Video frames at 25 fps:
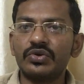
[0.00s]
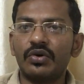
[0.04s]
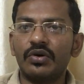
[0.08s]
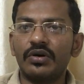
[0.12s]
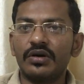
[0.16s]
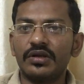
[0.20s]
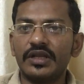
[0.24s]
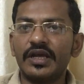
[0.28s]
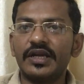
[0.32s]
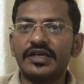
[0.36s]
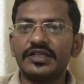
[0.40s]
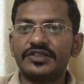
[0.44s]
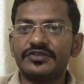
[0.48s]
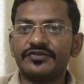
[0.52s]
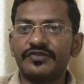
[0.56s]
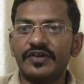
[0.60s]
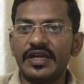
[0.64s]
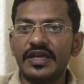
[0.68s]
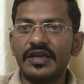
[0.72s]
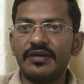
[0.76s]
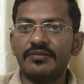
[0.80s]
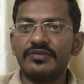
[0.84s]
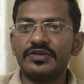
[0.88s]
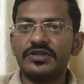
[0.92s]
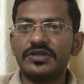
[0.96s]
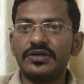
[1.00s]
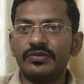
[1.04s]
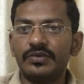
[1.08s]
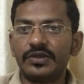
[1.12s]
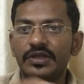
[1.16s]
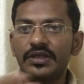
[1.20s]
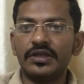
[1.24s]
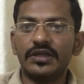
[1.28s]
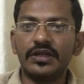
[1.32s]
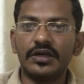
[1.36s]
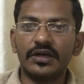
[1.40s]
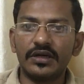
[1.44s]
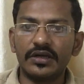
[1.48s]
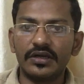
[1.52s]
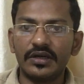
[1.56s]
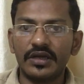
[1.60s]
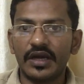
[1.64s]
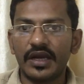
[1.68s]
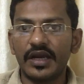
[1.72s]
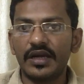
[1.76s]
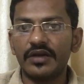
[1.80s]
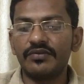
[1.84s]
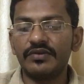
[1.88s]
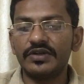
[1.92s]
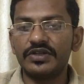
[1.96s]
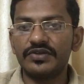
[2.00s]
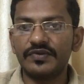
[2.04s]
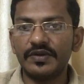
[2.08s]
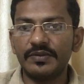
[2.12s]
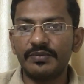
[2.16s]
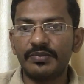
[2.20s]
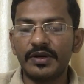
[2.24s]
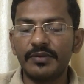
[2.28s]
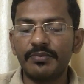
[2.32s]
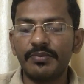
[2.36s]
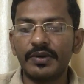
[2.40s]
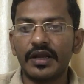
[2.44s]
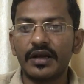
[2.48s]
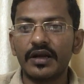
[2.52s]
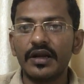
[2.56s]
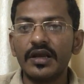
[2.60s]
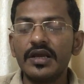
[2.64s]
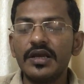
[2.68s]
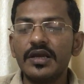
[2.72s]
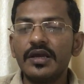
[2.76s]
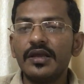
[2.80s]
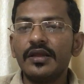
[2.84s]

or that is 5 mg within the diet which we prepare.